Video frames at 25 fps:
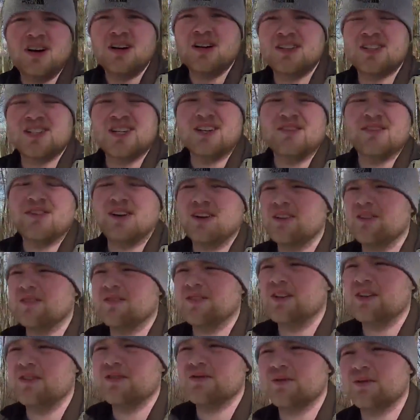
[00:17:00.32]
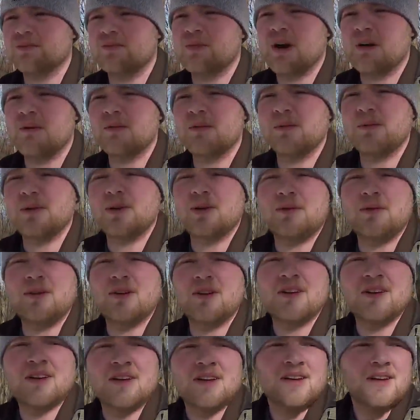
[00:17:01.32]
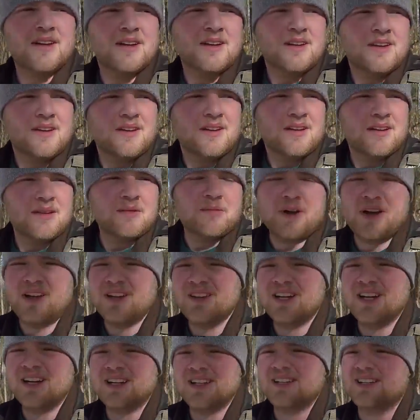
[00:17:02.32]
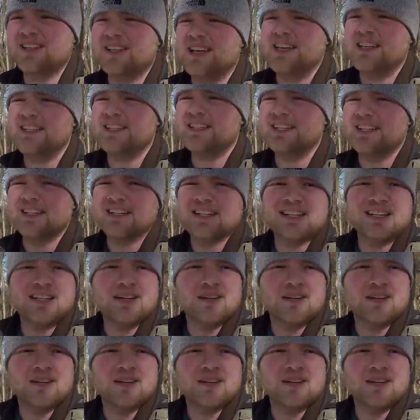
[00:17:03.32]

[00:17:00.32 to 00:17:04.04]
So far the views would probably be about non-existent,